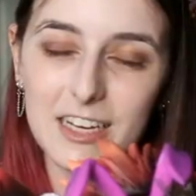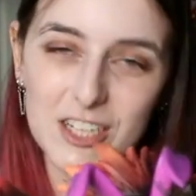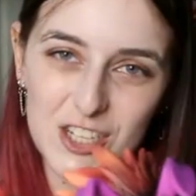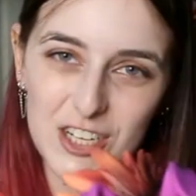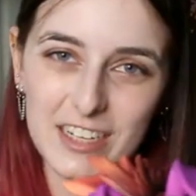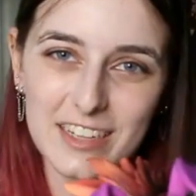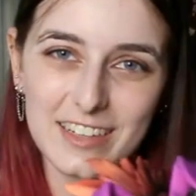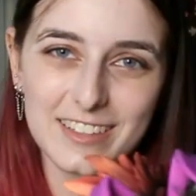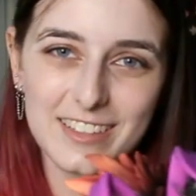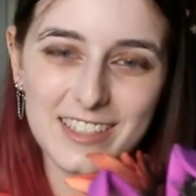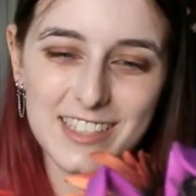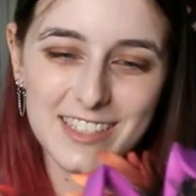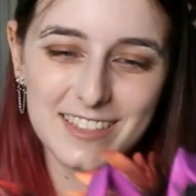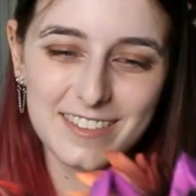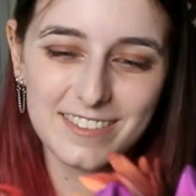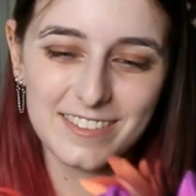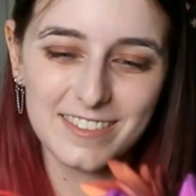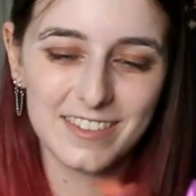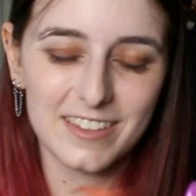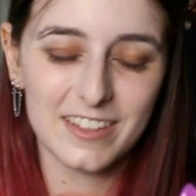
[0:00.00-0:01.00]
Here she
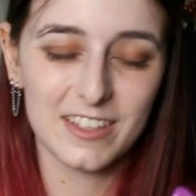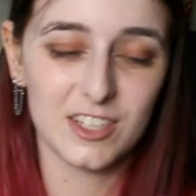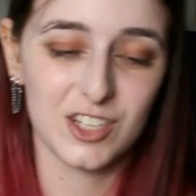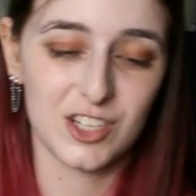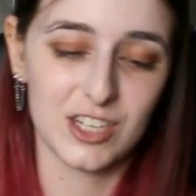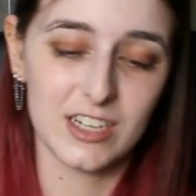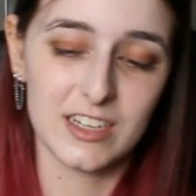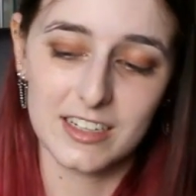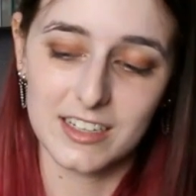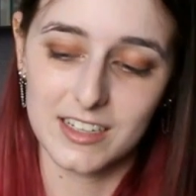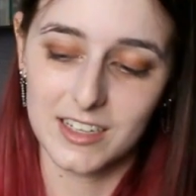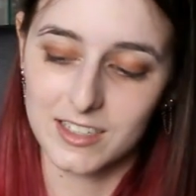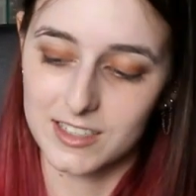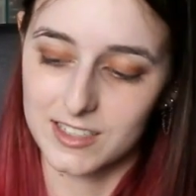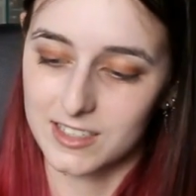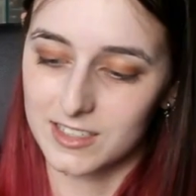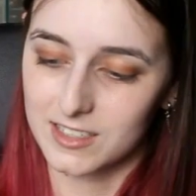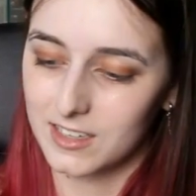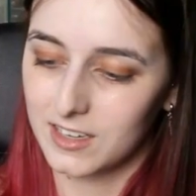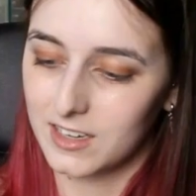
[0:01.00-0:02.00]
is. She
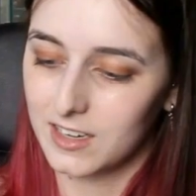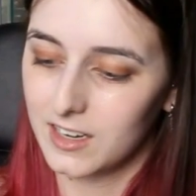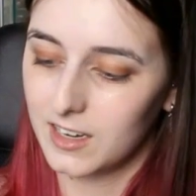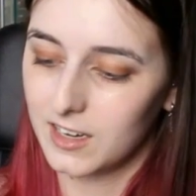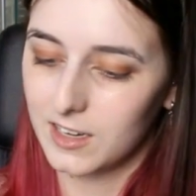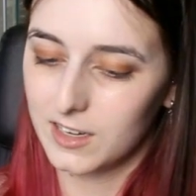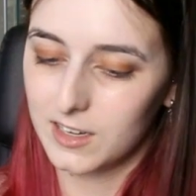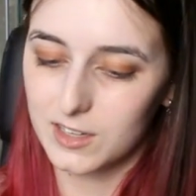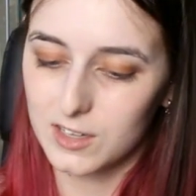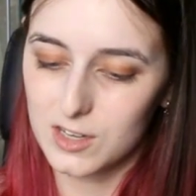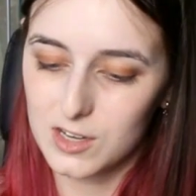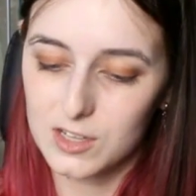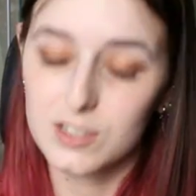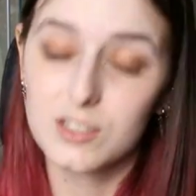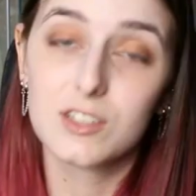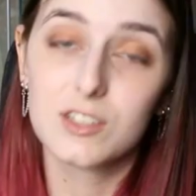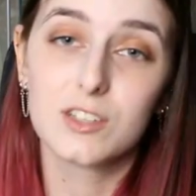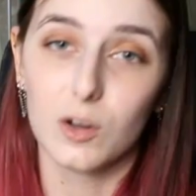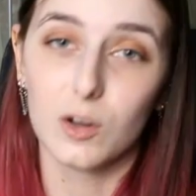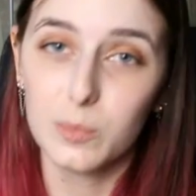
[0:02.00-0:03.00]
is
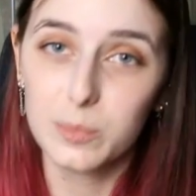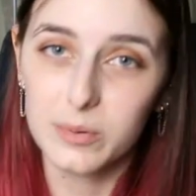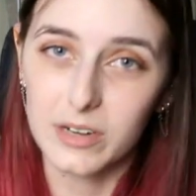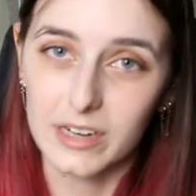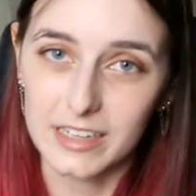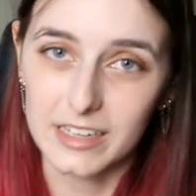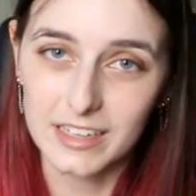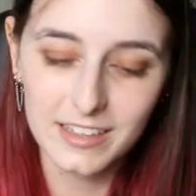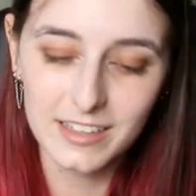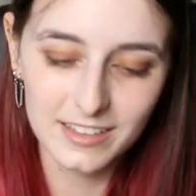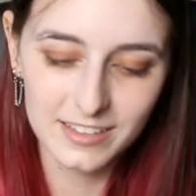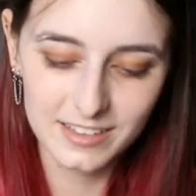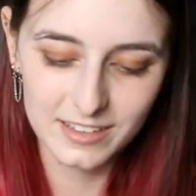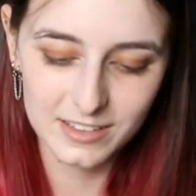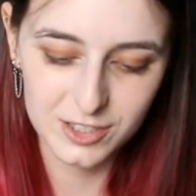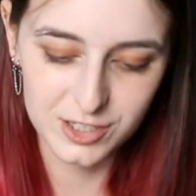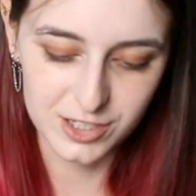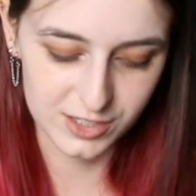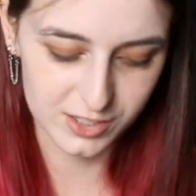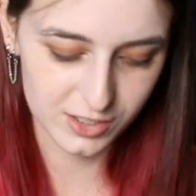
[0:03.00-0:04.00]
so pretty.
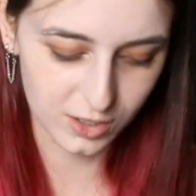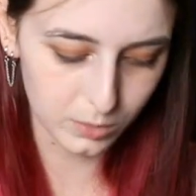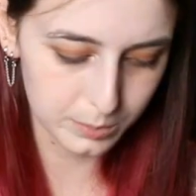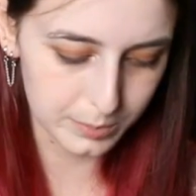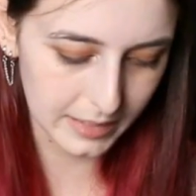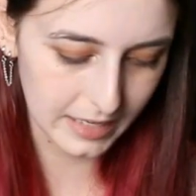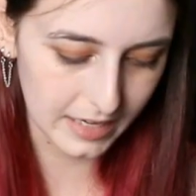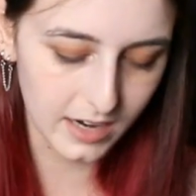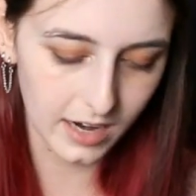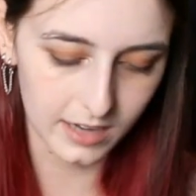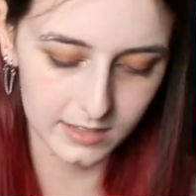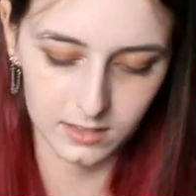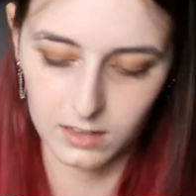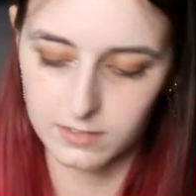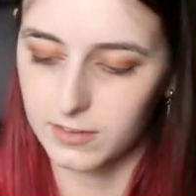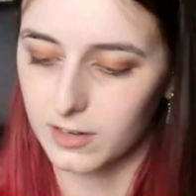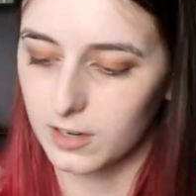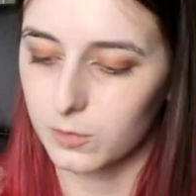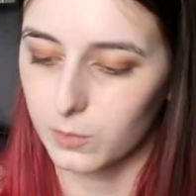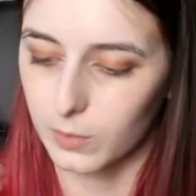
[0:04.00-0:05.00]
She's so big. I
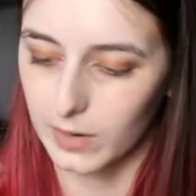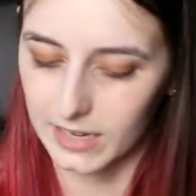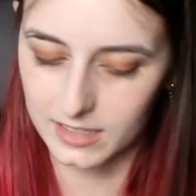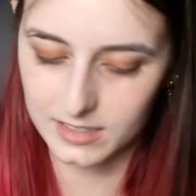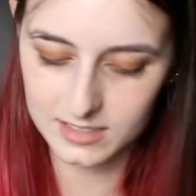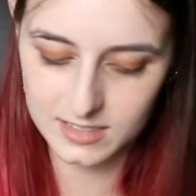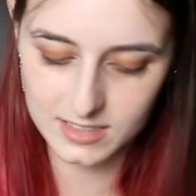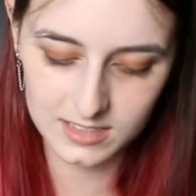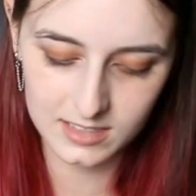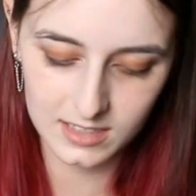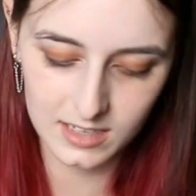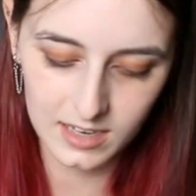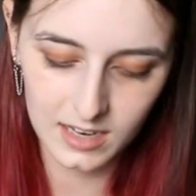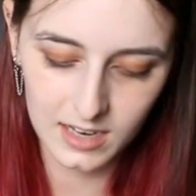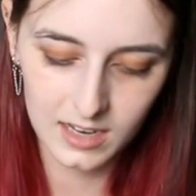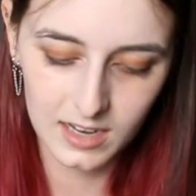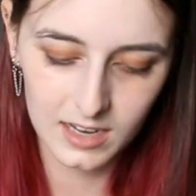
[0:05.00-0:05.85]
love her wings.